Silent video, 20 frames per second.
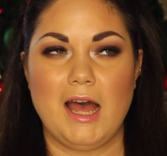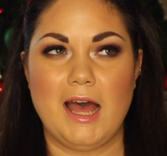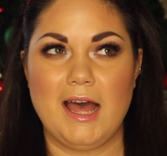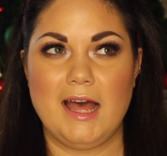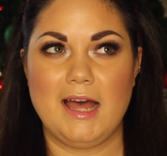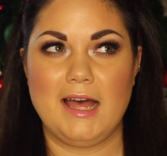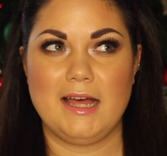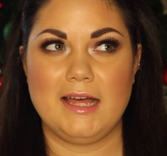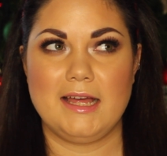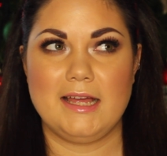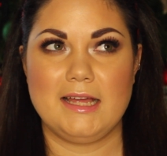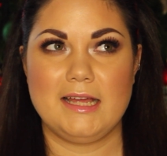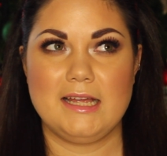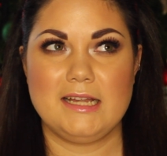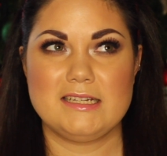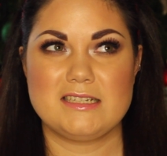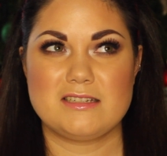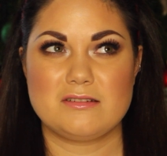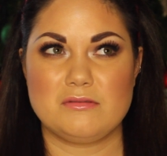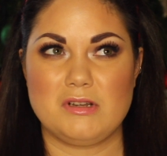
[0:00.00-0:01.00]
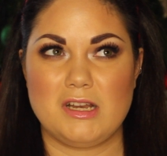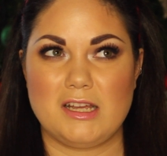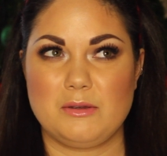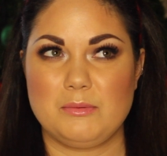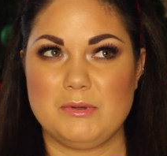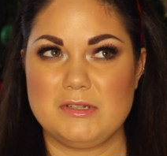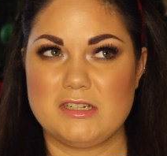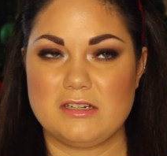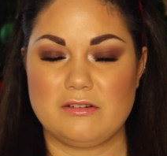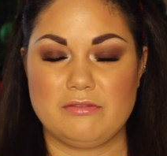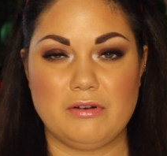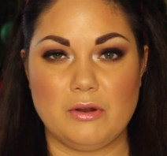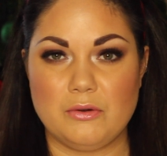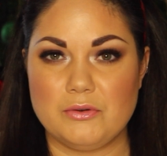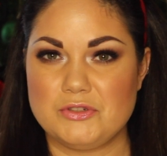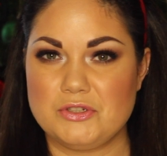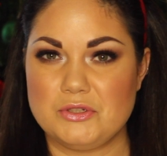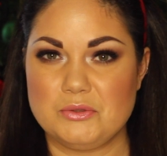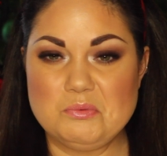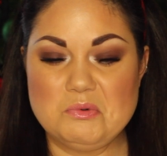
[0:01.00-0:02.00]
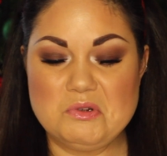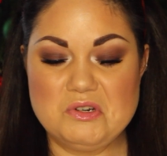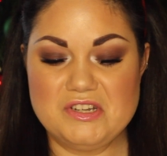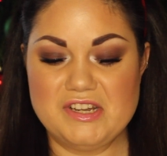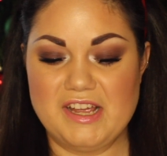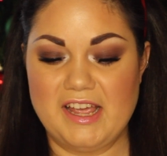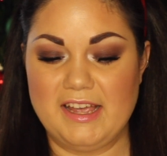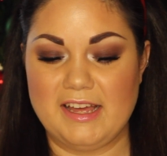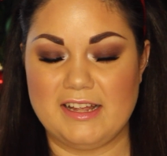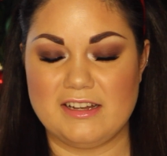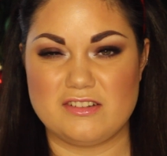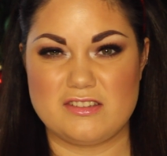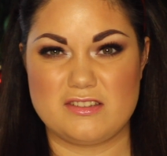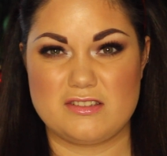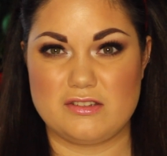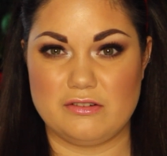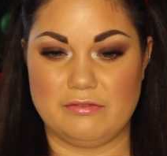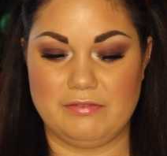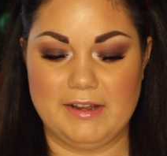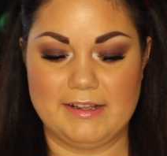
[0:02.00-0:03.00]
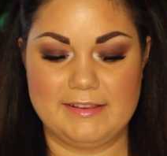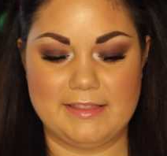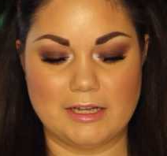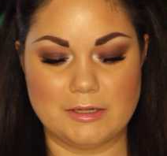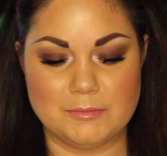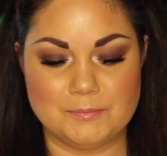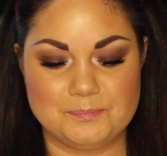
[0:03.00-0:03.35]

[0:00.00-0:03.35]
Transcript: And like we did a photo shoot one day and stuff like that.